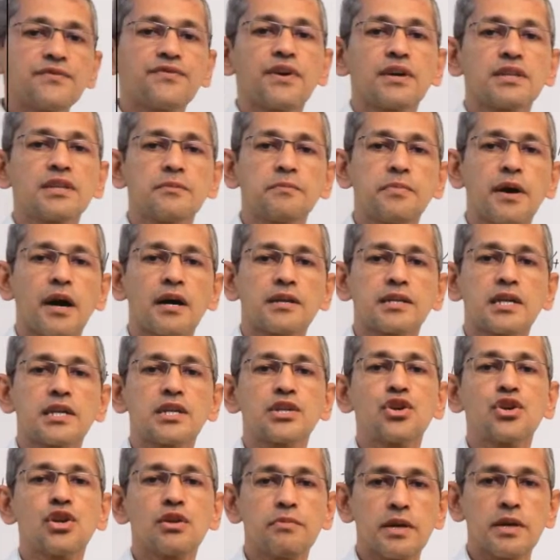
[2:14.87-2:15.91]
the pattern,
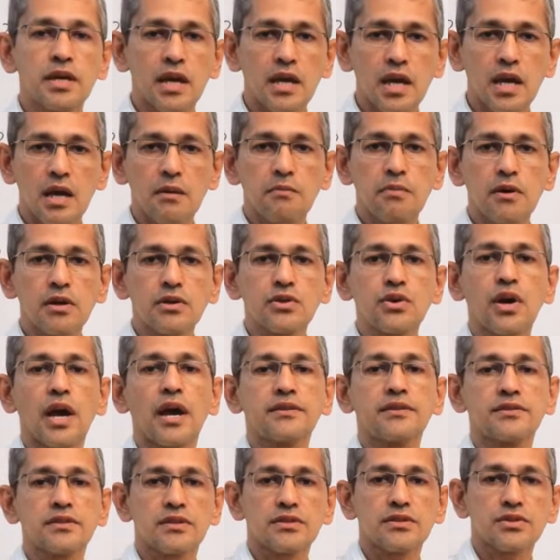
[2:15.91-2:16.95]
you will be able to
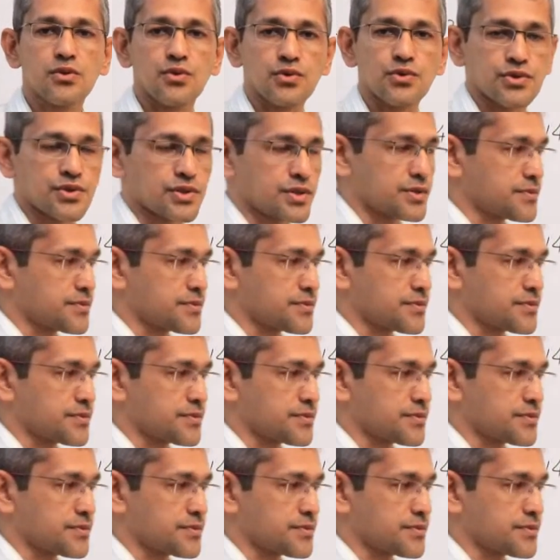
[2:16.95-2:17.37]
answer this question.